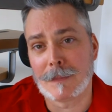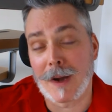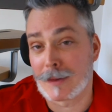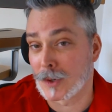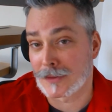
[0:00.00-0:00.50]

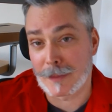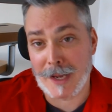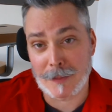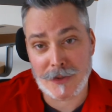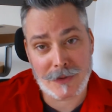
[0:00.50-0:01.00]
I work from
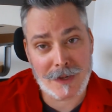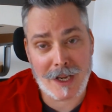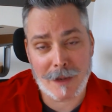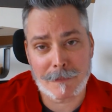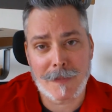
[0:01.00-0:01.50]

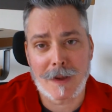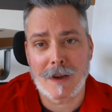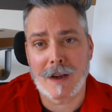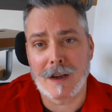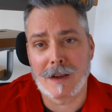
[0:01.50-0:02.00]
Amsterdam.
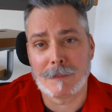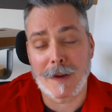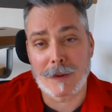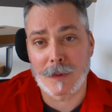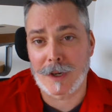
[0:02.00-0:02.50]

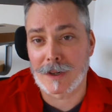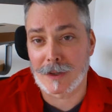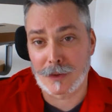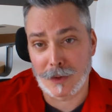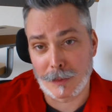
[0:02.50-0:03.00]
I work on a
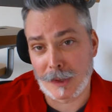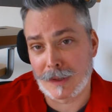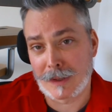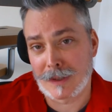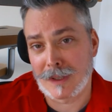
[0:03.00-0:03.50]

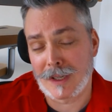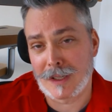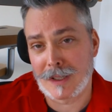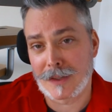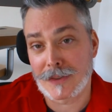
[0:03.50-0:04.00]
global
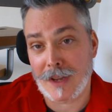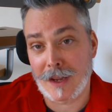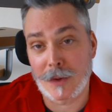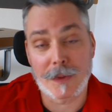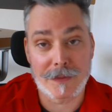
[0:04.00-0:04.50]

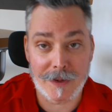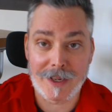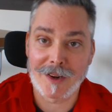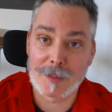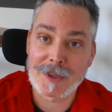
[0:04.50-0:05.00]
scale with
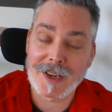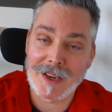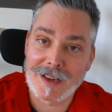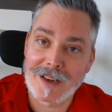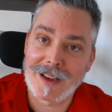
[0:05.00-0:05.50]
very
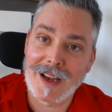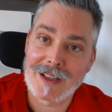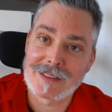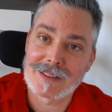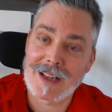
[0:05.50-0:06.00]
complicated
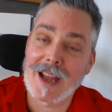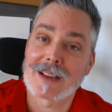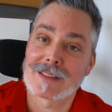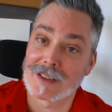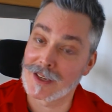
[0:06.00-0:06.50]
ad
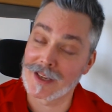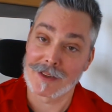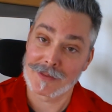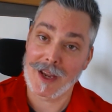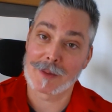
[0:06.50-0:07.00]
stacks and a
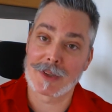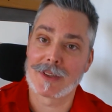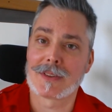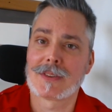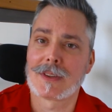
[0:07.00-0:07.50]

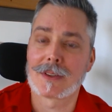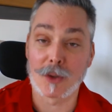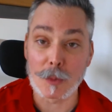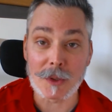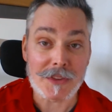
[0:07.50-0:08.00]
fabulous
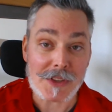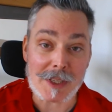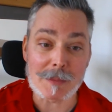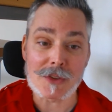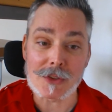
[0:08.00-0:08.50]
global
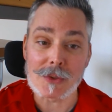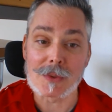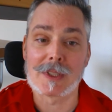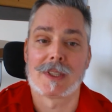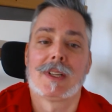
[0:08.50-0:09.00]
team too.